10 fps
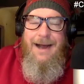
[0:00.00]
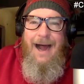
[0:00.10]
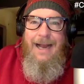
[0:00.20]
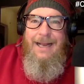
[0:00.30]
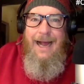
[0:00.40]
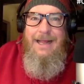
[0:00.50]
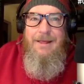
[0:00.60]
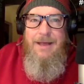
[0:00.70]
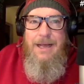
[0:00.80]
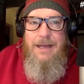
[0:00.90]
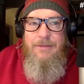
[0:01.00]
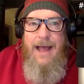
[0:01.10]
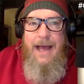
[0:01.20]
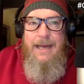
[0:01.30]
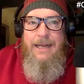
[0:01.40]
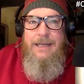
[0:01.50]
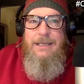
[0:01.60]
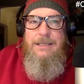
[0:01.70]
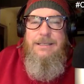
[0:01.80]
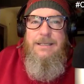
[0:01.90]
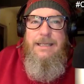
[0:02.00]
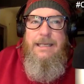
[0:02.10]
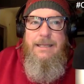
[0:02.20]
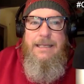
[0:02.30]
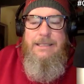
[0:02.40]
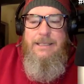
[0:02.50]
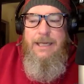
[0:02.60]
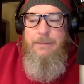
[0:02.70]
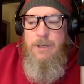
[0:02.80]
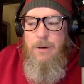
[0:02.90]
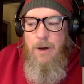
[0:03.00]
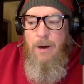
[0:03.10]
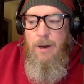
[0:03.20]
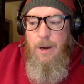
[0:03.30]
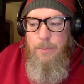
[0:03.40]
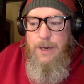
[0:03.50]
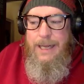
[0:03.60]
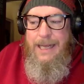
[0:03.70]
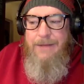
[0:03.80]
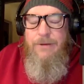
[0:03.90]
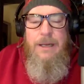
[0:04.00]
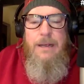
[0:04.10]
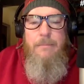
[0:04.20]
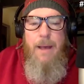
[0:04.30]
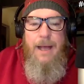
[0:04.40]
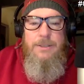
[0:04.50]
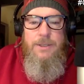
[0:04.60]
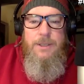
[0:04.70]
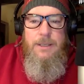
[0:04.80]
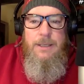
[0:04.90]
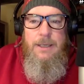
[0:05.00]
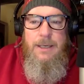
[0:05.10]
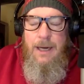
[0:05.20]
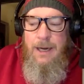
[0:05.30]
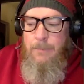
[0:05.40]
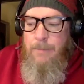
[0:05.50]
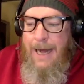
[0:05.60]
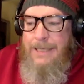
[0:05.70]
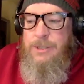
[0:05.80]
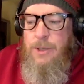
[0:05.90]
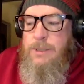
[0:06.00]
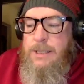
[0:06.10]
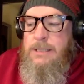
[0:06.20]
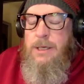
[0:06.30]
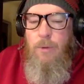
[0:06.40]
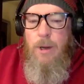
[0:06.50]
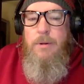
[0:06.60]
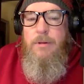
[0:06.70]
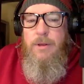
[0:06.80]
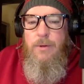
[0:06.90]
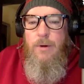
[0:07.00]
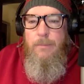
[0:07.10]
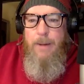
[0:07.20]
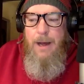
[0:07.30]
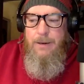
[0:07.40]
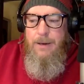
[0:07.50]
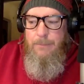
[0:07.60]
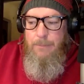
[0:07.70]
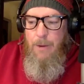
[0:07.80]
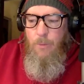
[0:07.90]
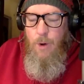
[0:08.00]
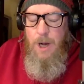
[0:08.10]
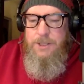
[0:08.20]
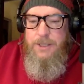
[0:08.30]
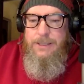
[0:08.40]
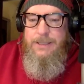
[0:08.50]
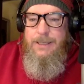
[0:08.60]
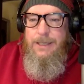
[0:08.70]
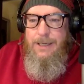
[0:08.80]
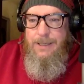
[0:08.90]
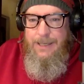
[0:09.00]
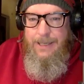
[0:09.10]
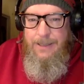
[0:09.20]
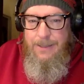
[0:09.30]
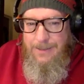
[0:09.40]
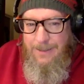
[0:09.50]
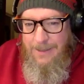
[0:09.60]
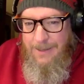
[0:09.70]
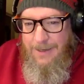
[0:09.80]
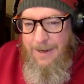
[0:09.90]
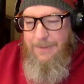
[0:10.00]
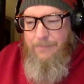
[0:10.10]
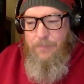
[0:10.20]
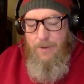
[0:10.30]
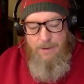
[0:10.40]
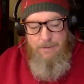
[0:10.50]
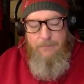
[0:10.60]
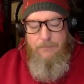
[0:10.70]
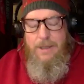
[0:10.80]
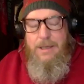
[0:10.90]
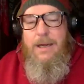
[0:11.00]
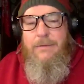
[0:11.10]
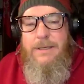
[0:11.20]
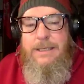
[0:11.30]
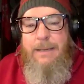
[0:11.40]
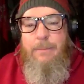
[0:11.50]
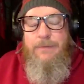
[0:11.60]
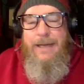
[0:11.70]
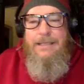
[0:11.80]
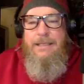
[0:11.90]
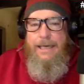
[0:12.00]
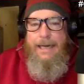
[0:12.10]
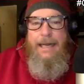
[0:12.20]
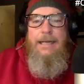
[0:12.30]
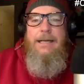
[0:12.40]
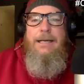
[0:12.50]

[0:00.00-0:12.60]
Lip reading: I think that is these teams are pretty evenly matched. I don't disagree with you about Washington and the feeling of the team of destiny.